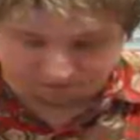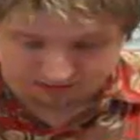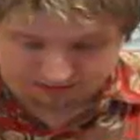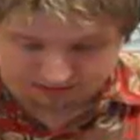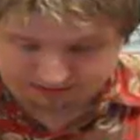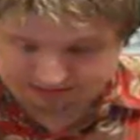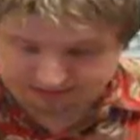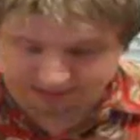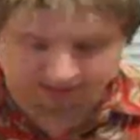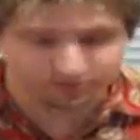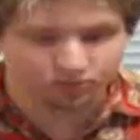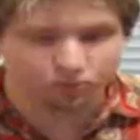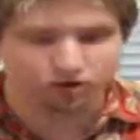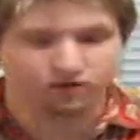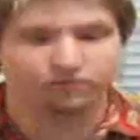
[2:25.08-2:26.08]
They said I
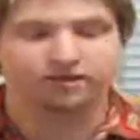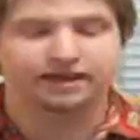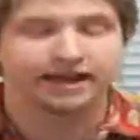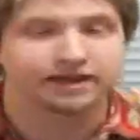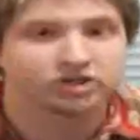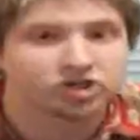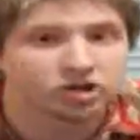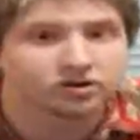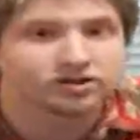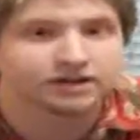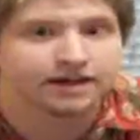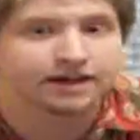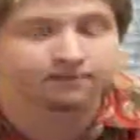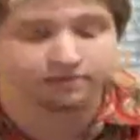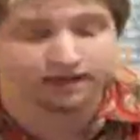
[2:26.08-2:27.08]
was working with the insurance
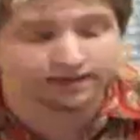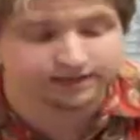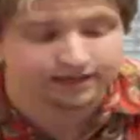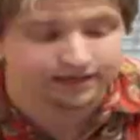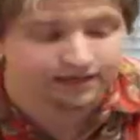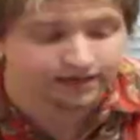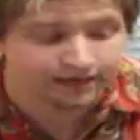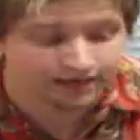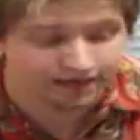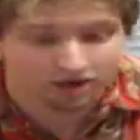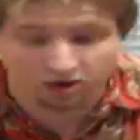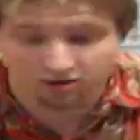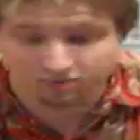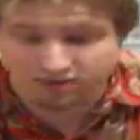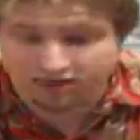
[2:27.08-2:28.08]
companies. He
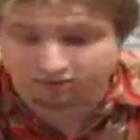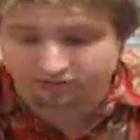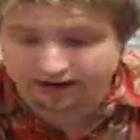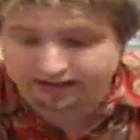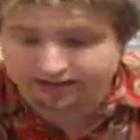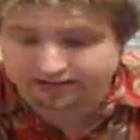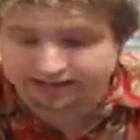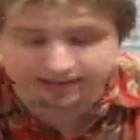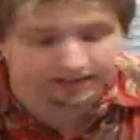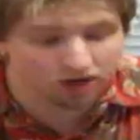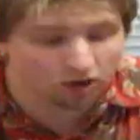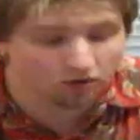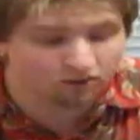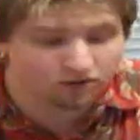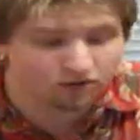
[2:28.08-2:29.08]
called me a racist
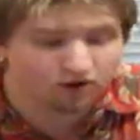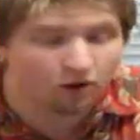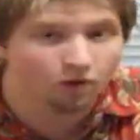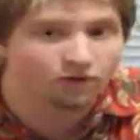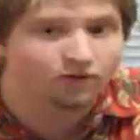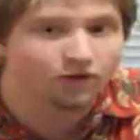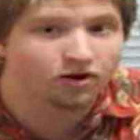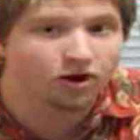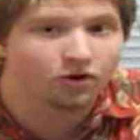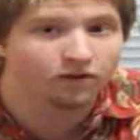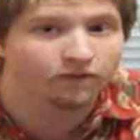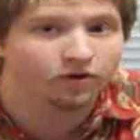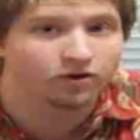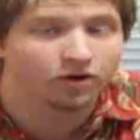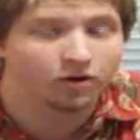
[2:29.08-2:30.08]
over and over and
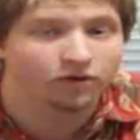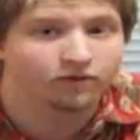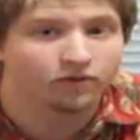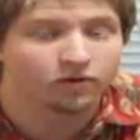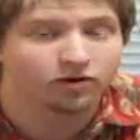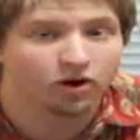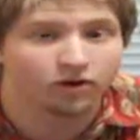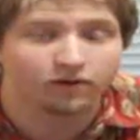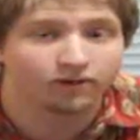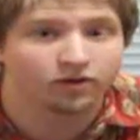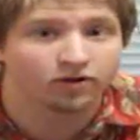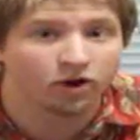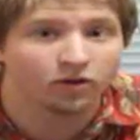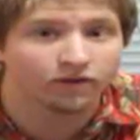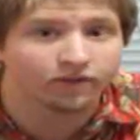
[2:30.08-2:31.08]
over and over and over
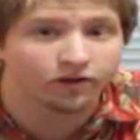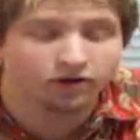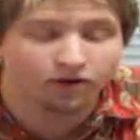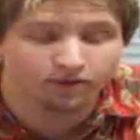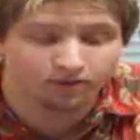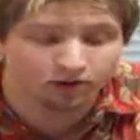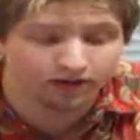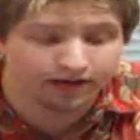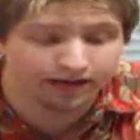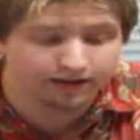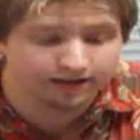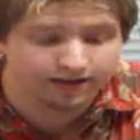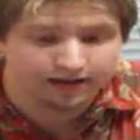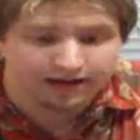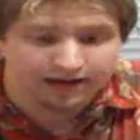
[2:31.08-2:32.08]
and over and over
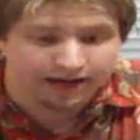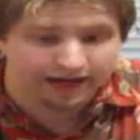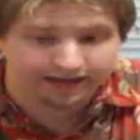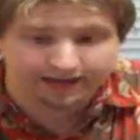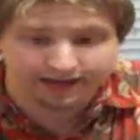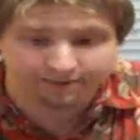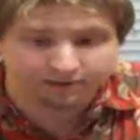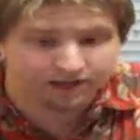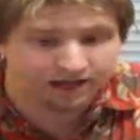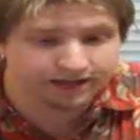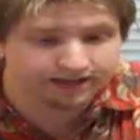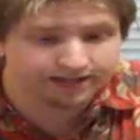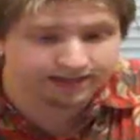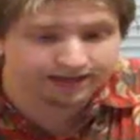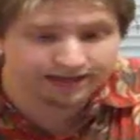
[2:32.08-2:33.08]
again. I kept
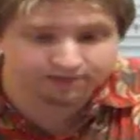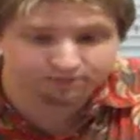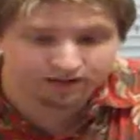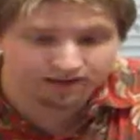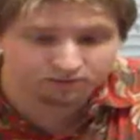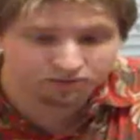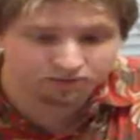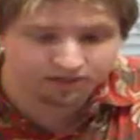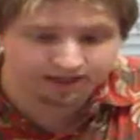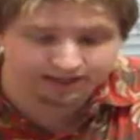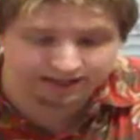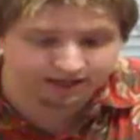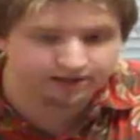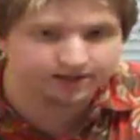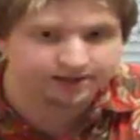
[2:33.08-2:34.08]
cussing at people because I
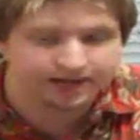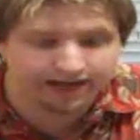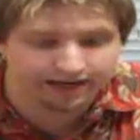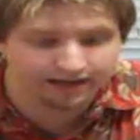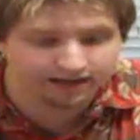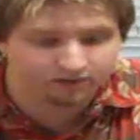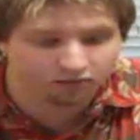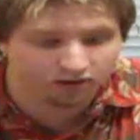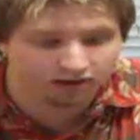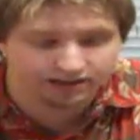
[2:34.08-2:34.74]
couldn't take it anymore.